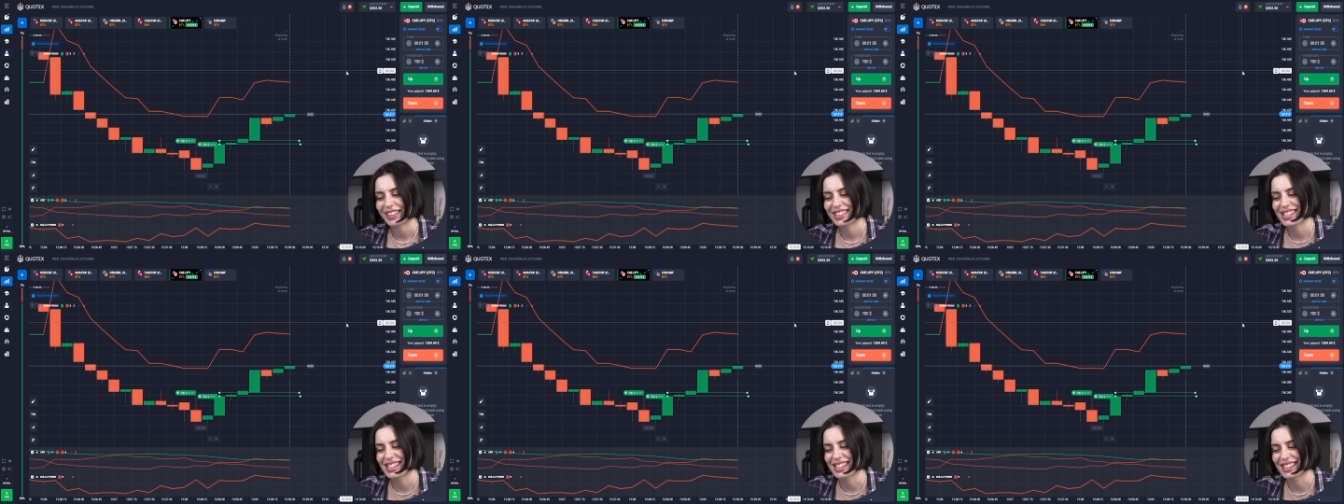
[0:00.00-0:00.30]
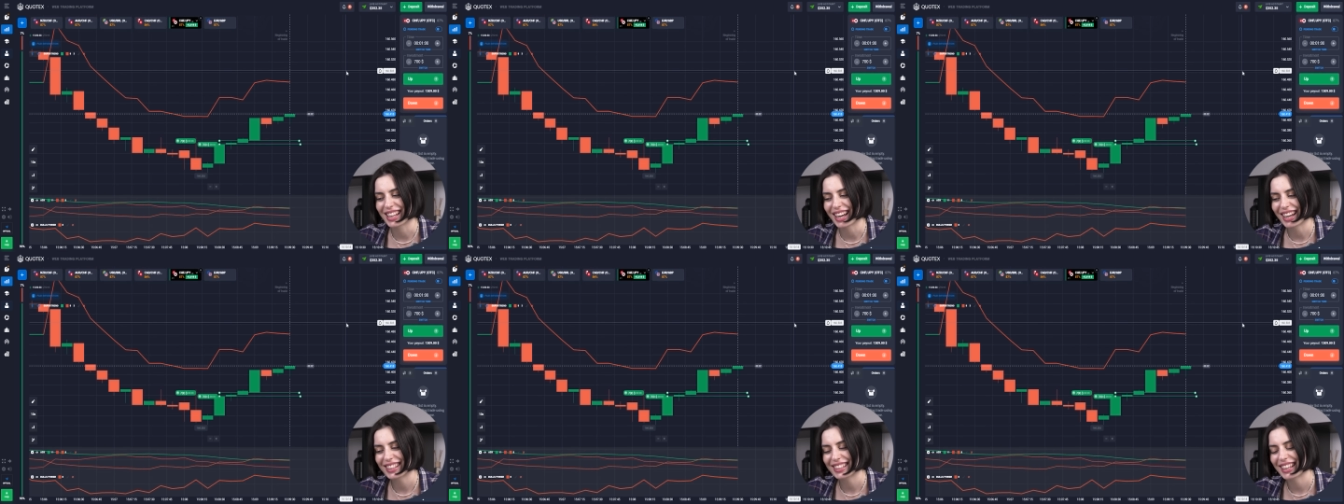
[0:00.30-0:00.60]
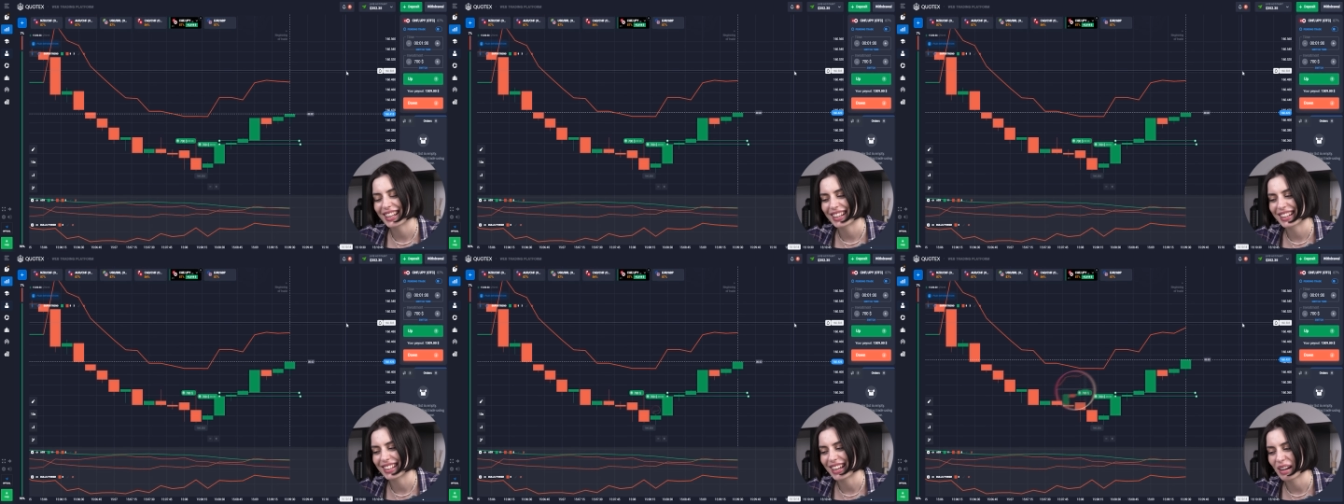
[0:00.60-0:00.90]
is
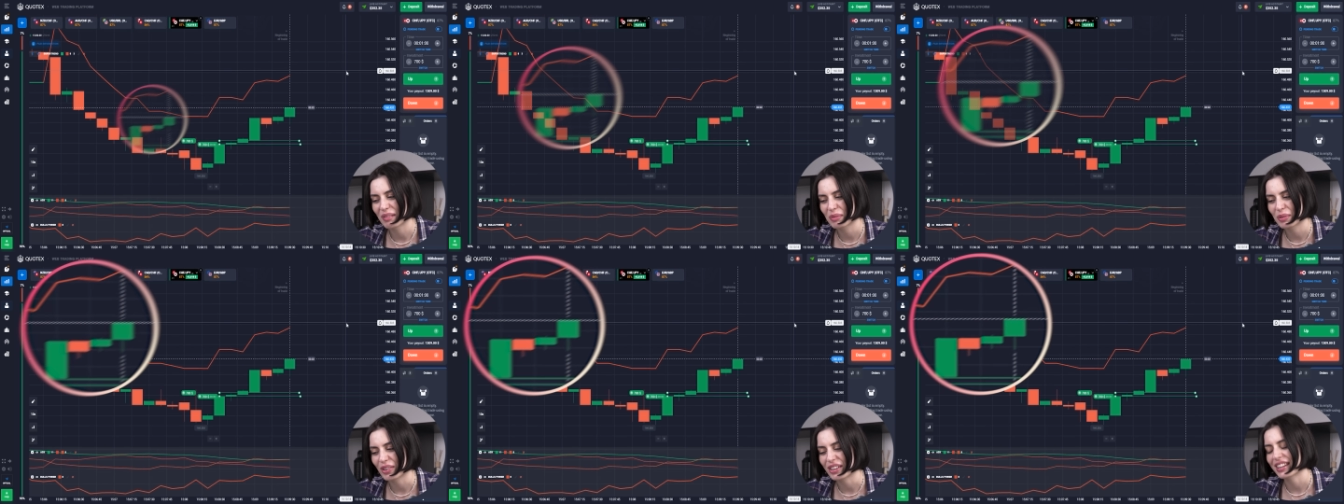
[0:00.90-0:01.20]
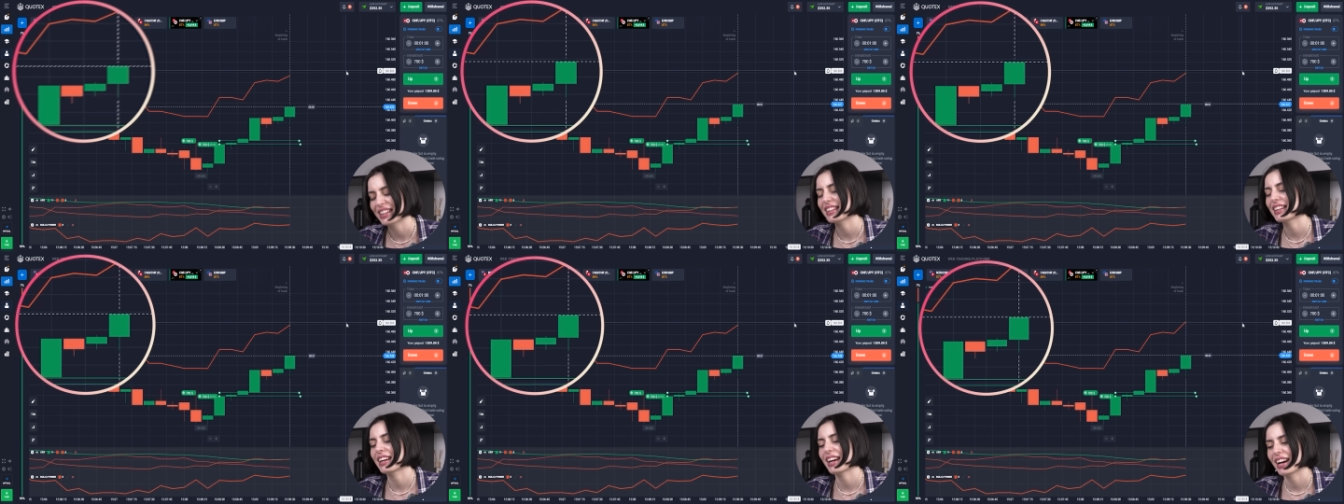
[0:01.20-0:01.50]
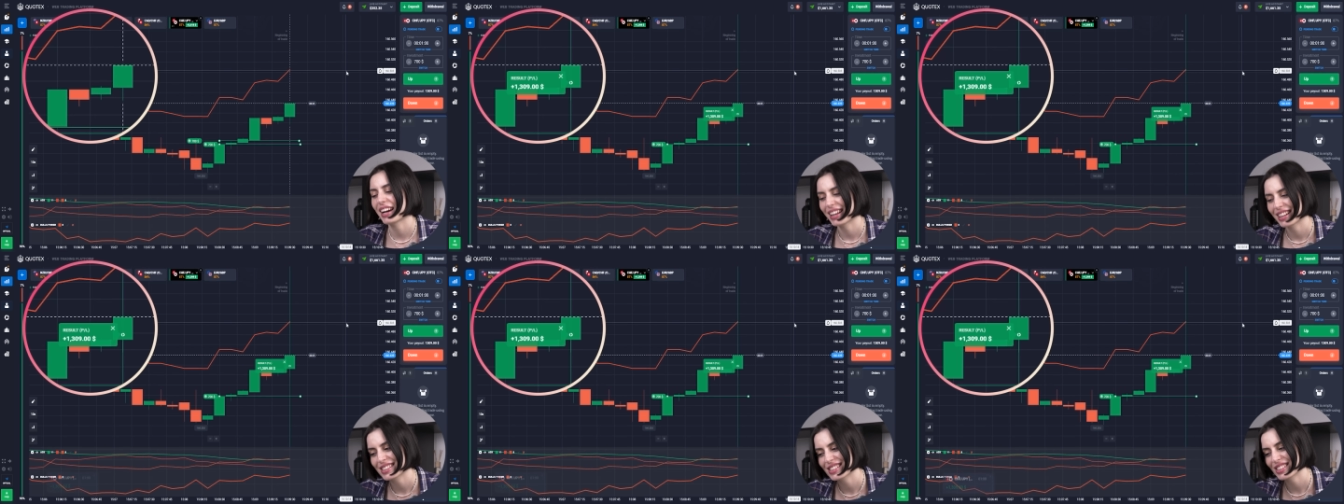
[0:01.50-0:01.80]
not getting upward.
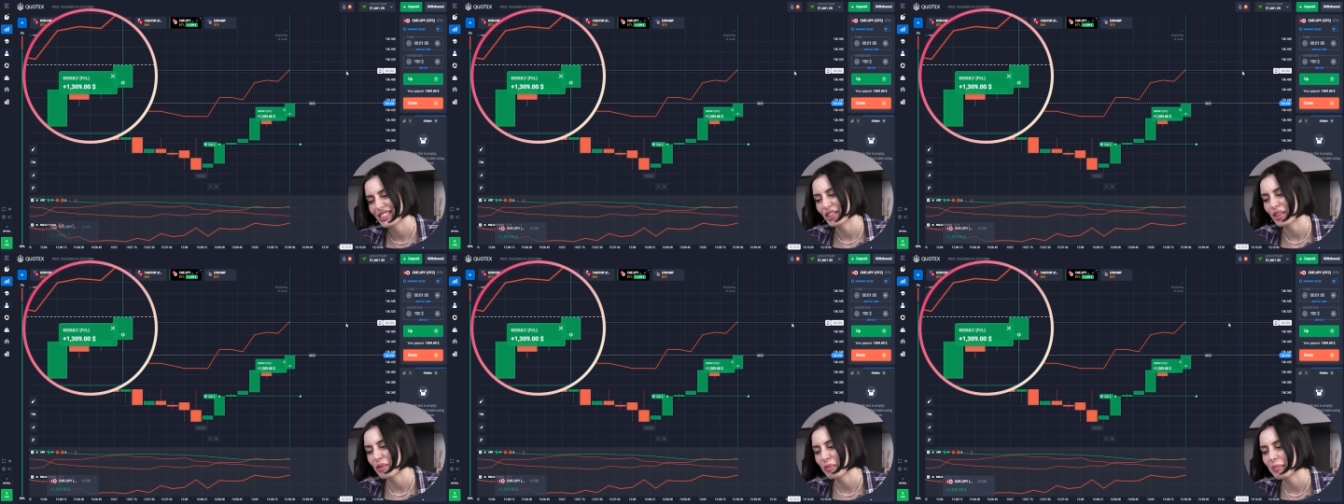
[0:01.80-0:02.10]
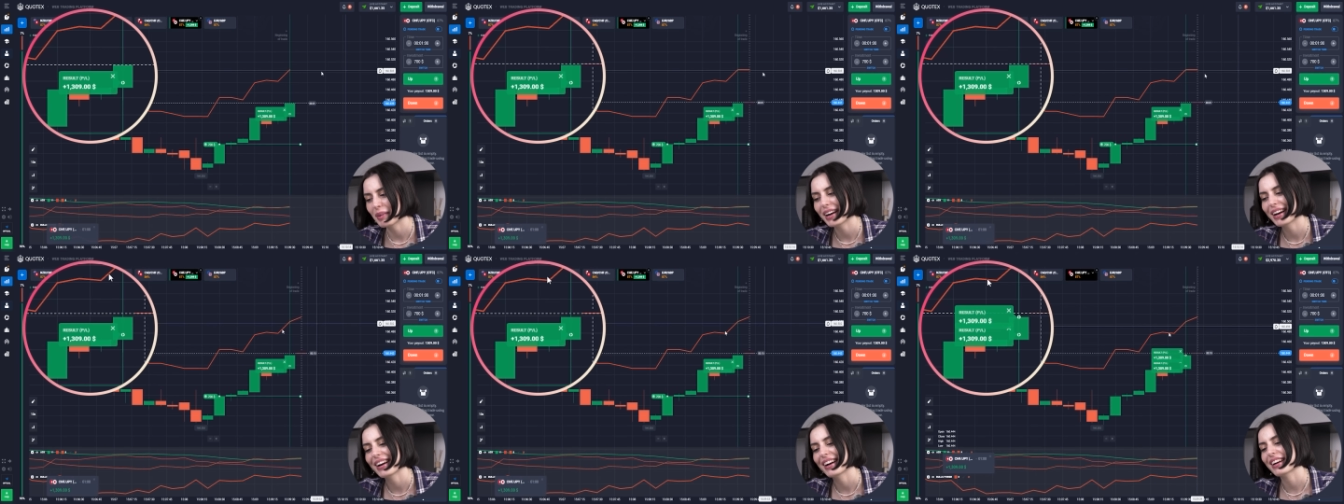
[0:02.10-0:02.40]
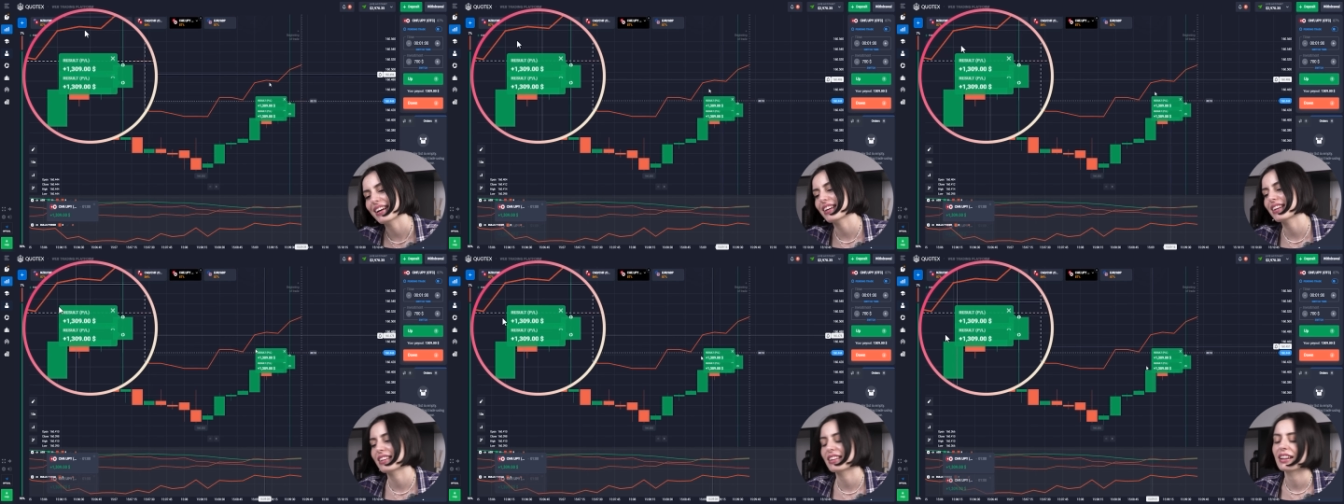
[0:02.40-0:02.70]
Yeah, go
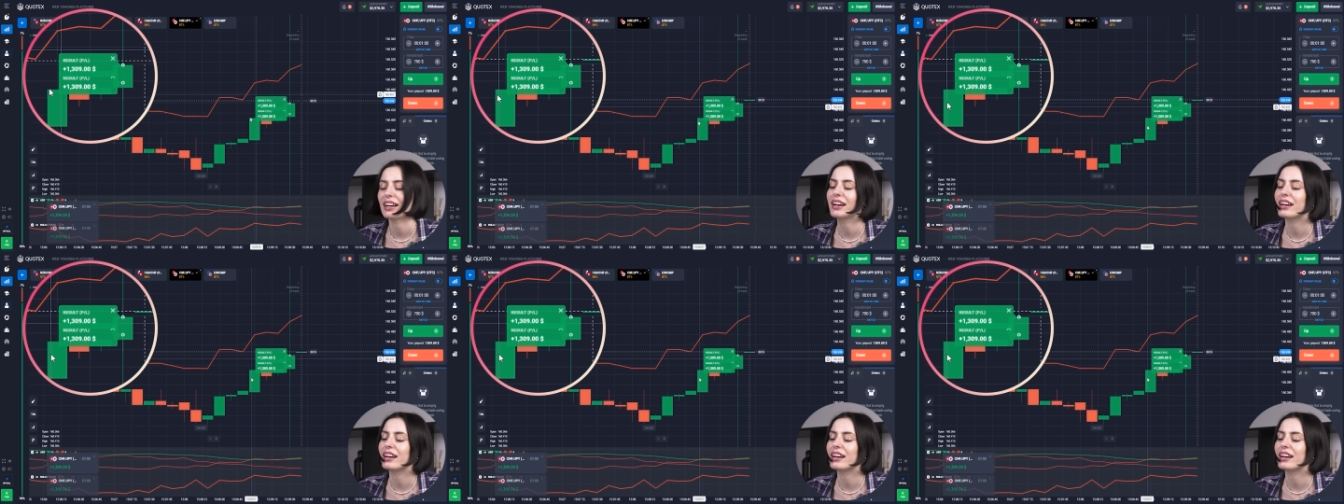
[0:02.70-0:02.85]
back.